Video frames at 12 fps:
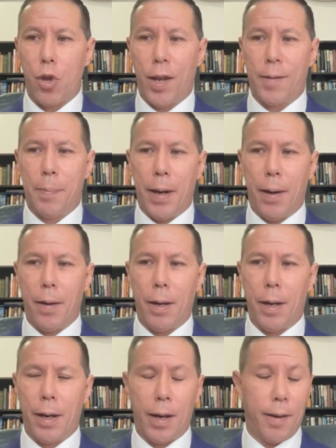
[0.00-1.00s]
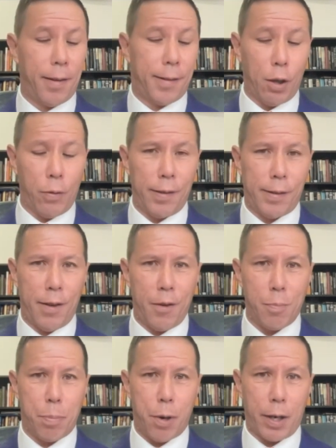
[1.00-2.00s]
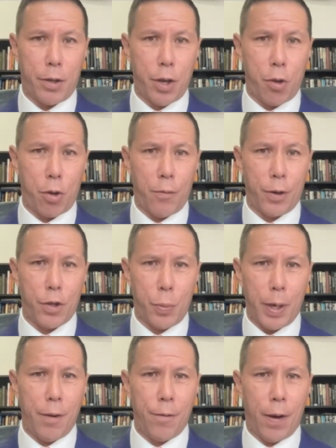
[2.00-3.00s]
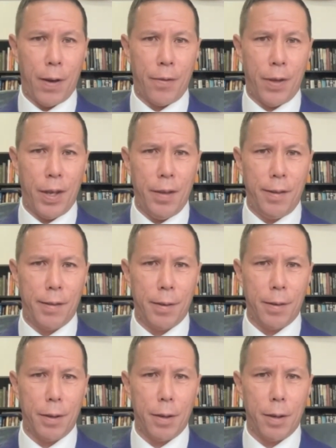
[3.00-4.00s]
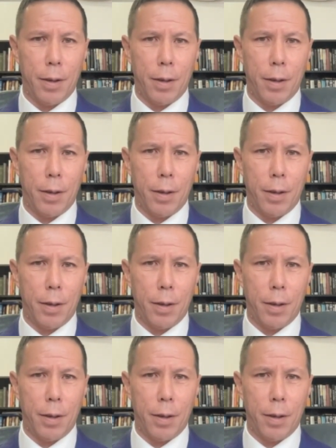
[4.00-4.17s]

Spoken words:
She has been an insolvency practitioner for 25 years.